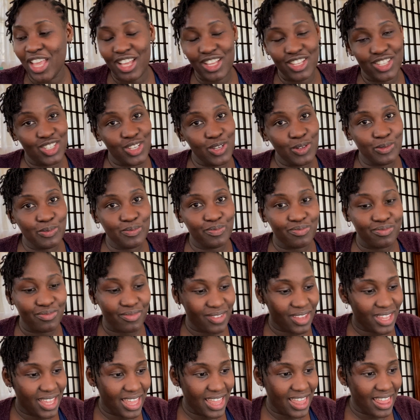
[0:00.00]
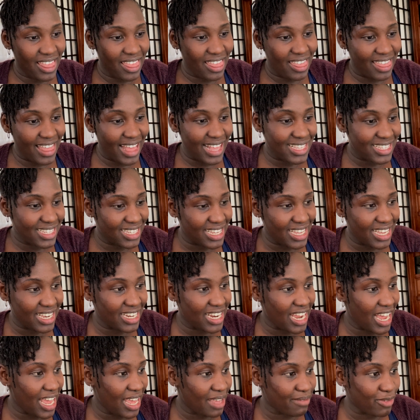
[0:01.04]
So that
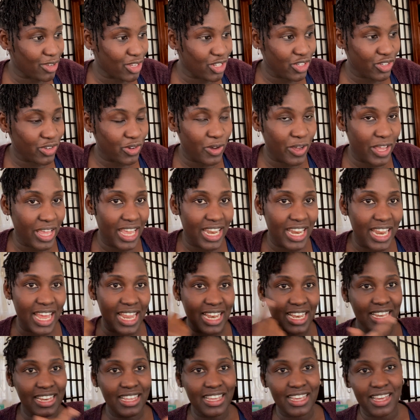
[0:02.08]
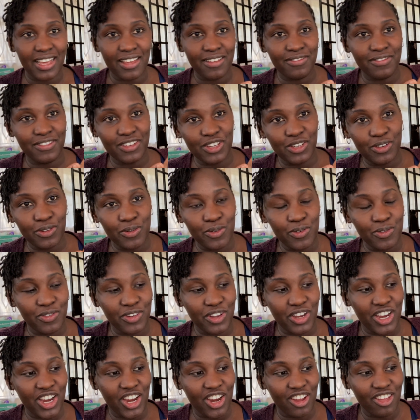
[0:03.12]
said, I'm going to go ahead and link a video over
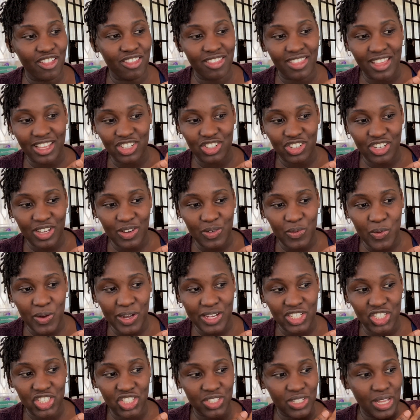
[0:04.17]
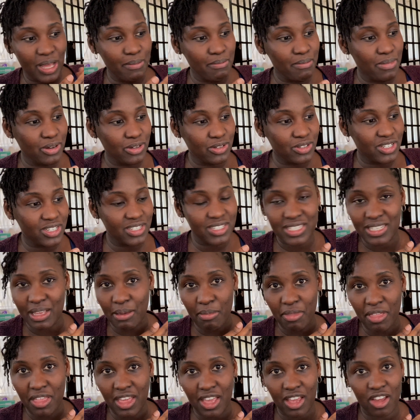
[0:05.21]
here that you can watch about
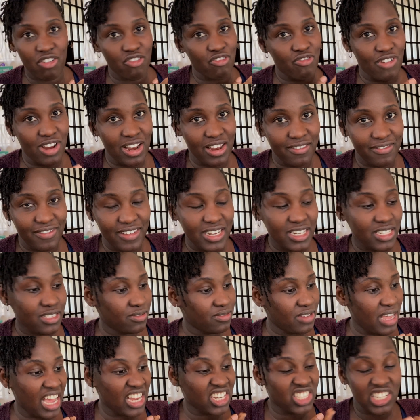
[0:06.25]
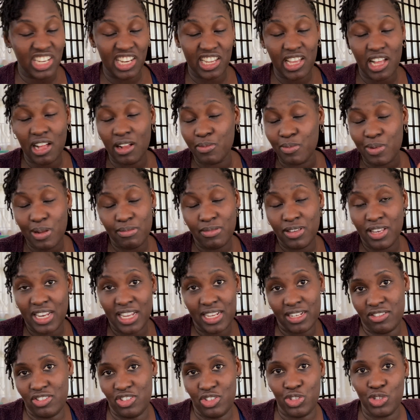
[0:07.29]
something relevant. Actually, I'll probably
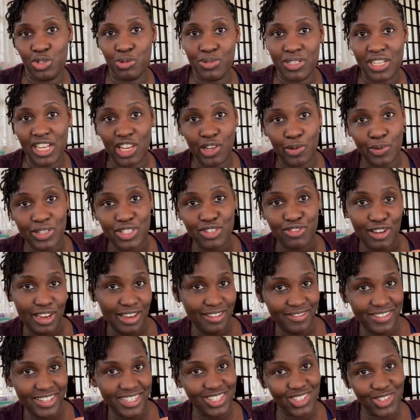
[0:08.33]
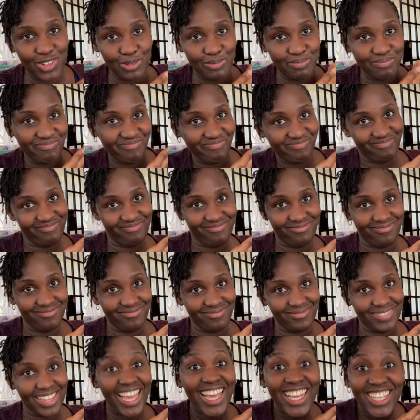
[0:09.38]
let YouTube tell you what's relevant. So
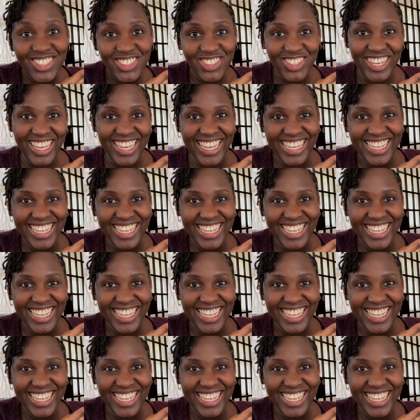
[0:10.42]
enjoy.